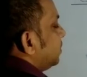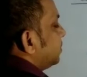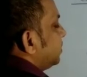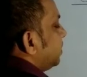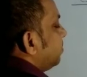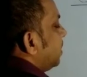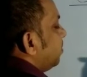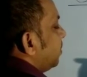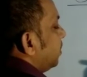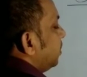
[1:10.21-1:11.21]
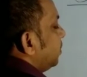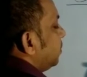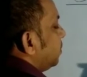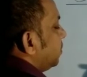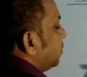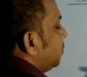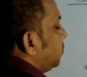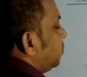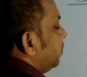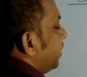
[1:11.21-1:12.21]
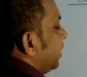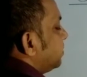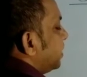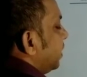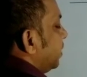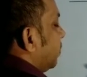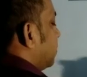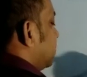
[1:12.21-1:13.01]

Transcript: sigma upon 2 epsilon naught.